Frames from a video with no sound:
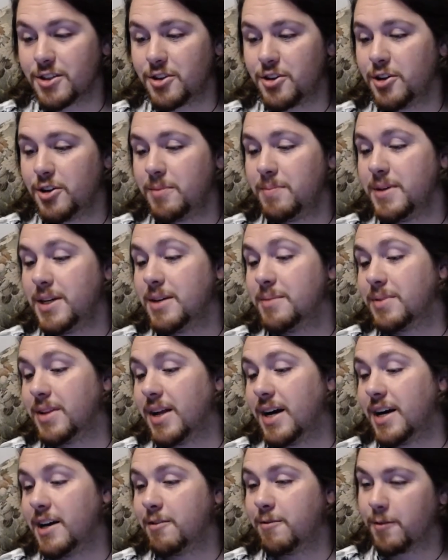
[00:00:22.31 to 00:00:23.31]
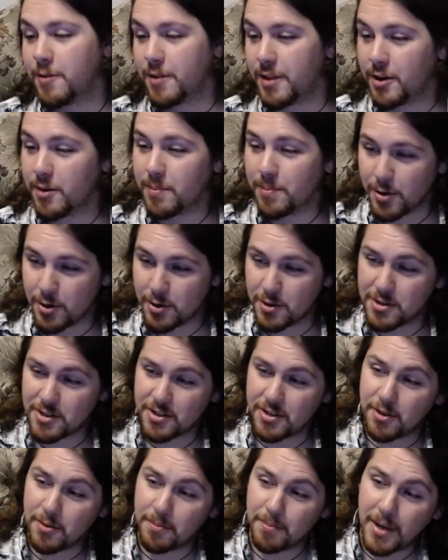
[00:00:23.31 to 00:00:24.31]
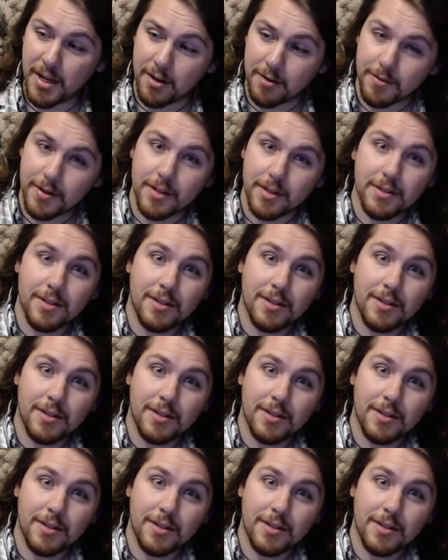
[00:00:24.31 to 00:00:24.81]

could be applied for their personal benefit.